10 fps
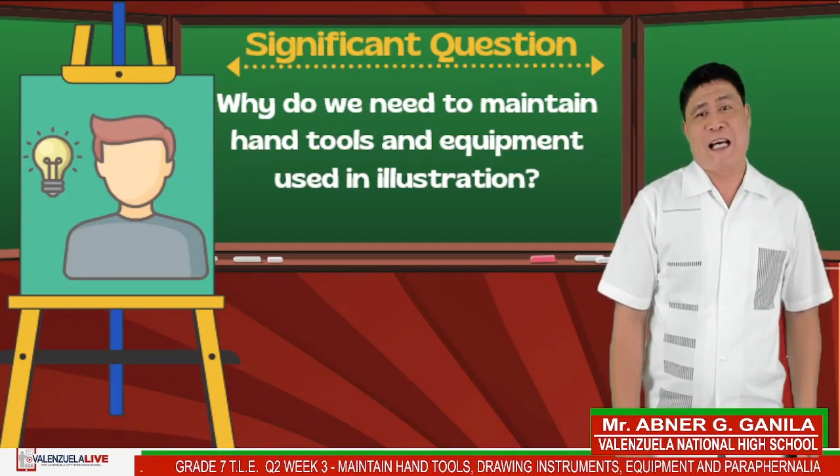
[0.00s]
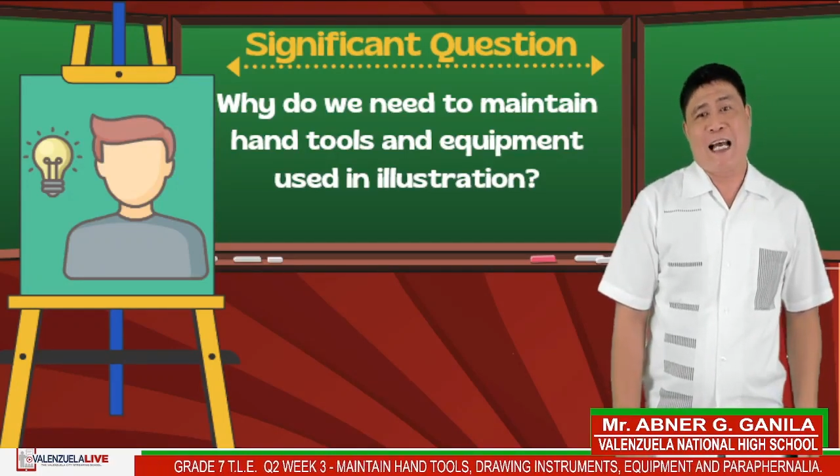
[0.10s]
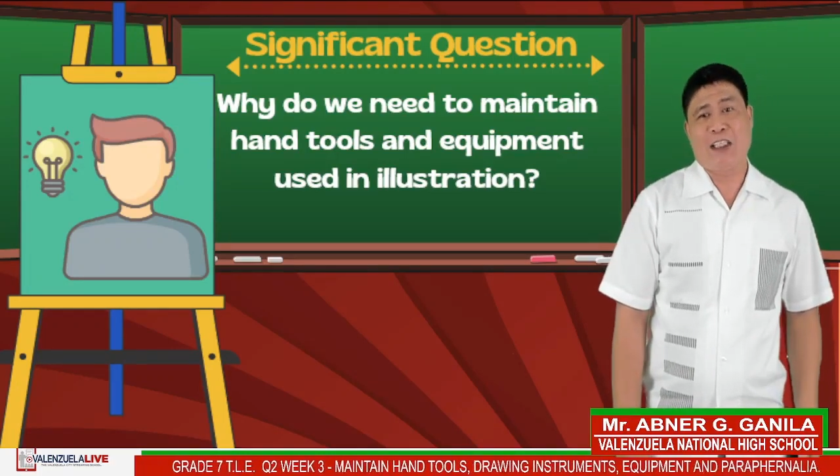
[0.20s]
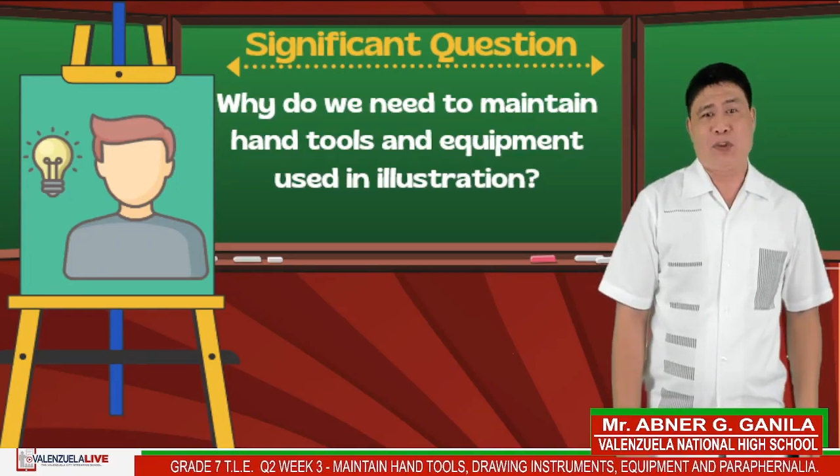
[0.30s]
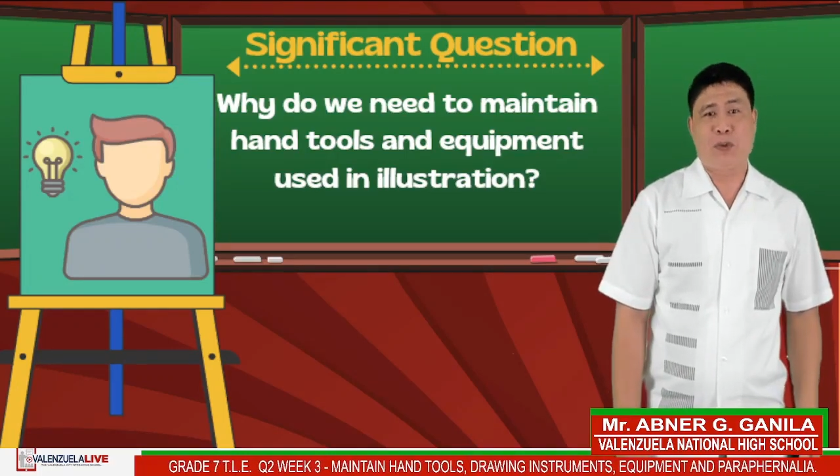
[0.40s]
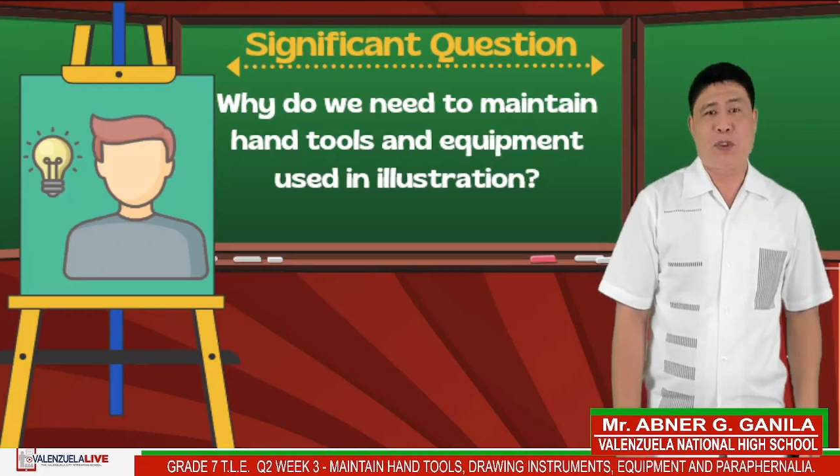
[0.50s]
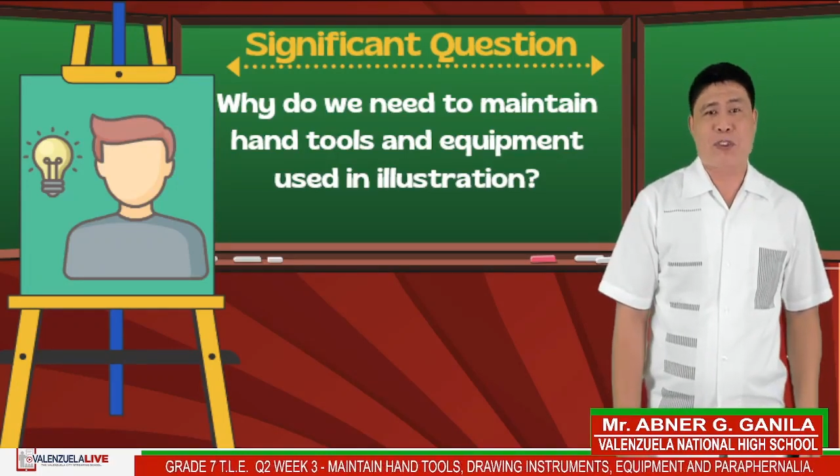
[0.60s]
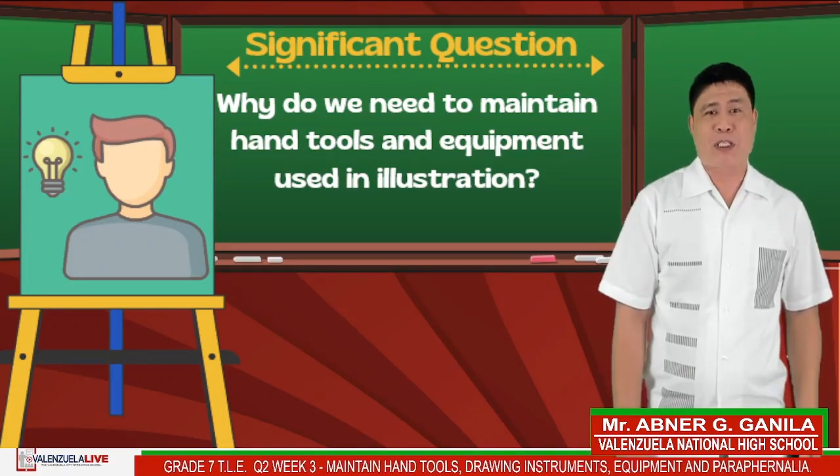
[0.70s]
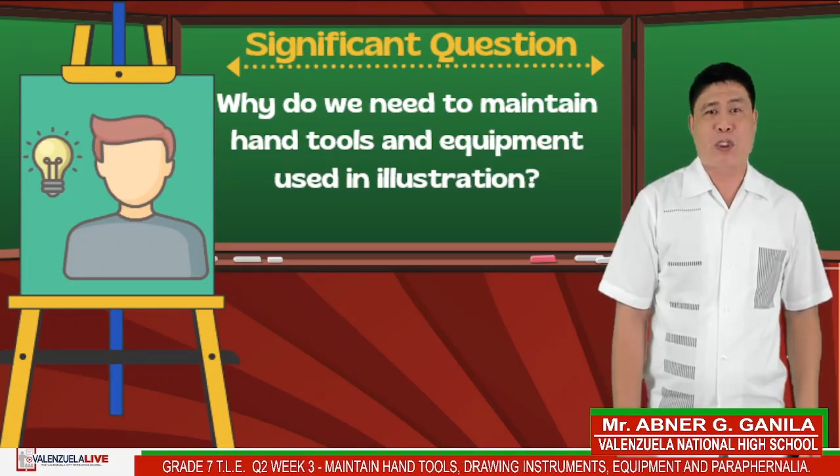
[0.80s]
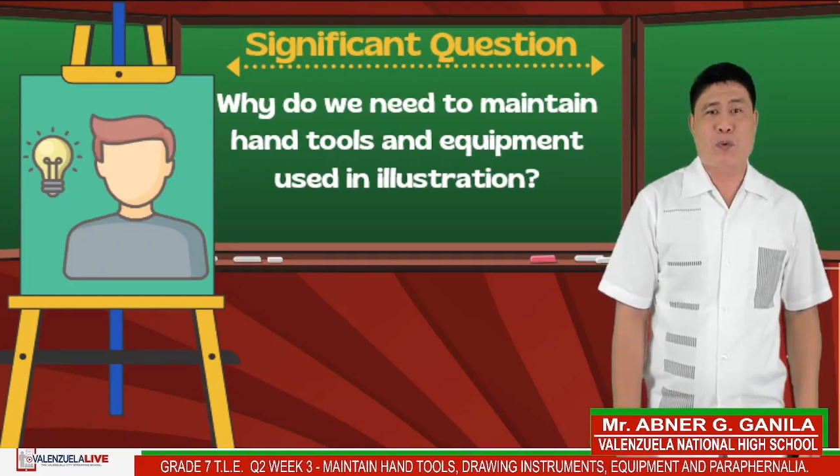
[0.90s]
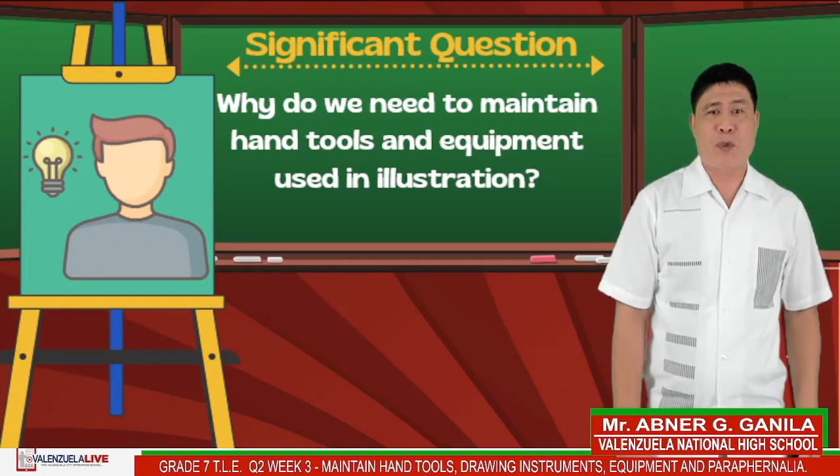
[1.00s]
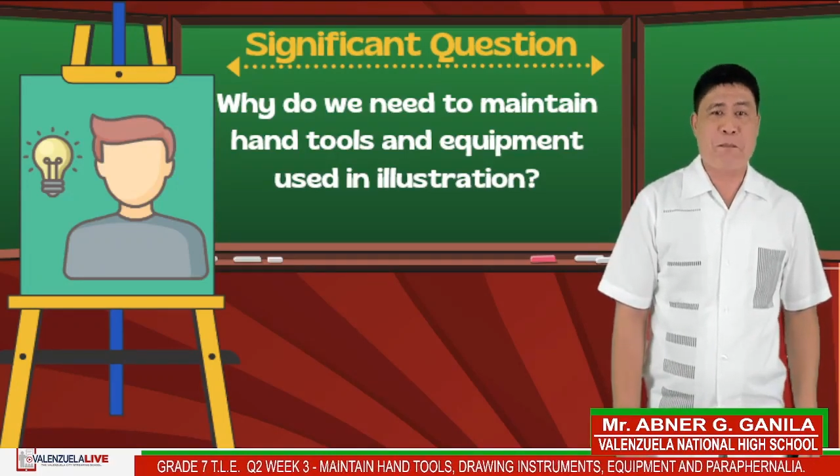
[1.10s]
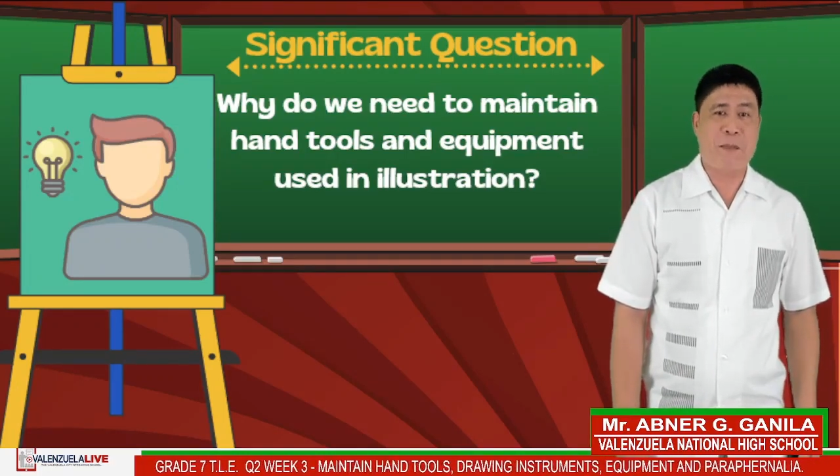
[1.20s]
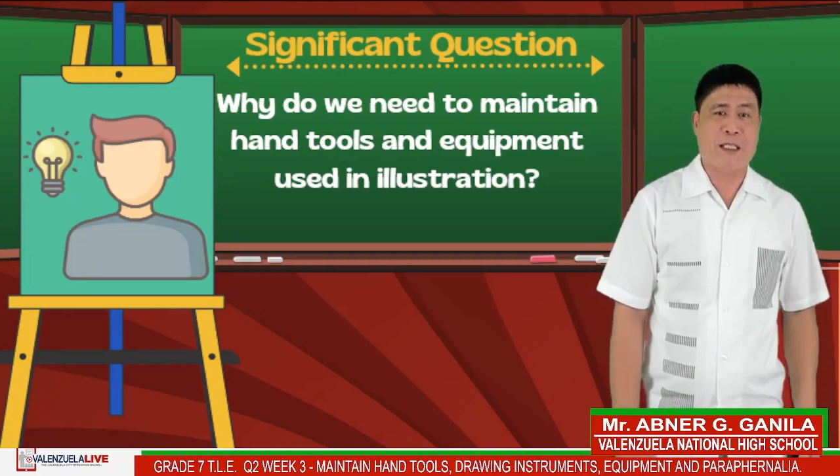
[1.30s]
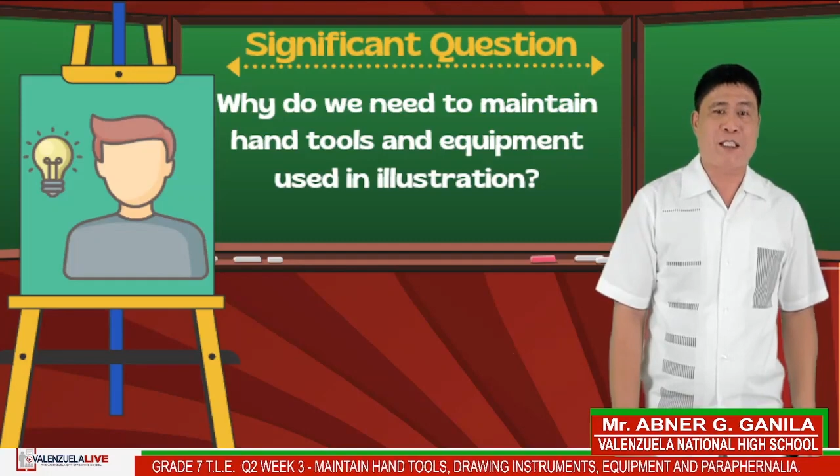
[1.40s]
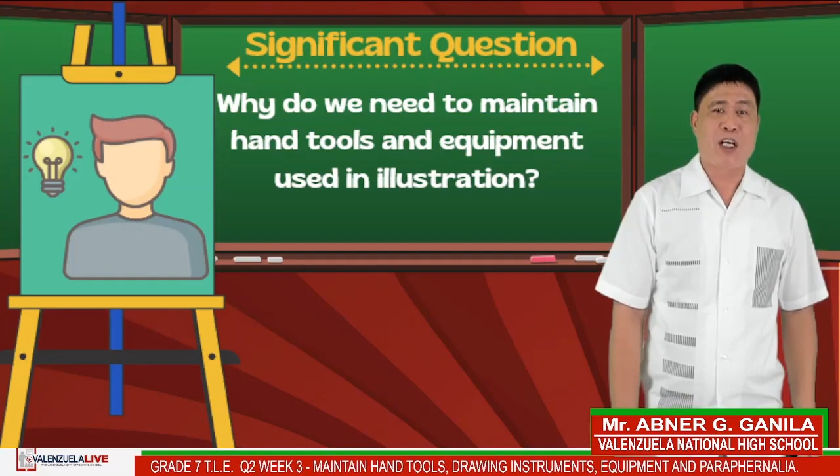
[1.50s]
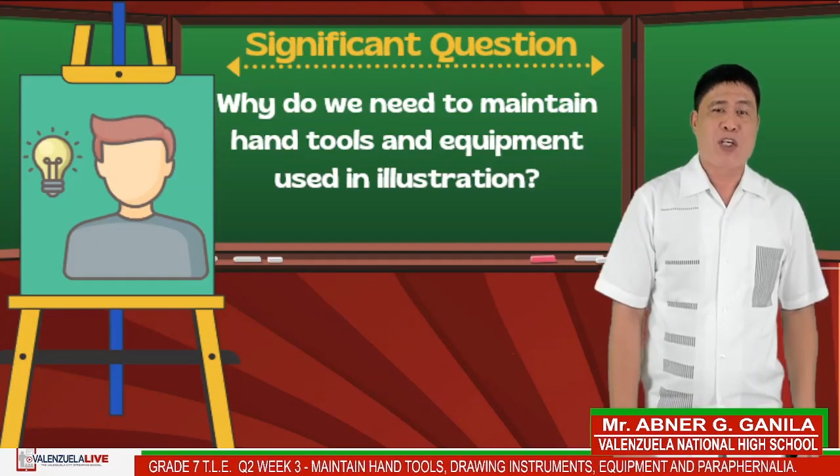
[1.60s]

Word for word: hand tools and equipment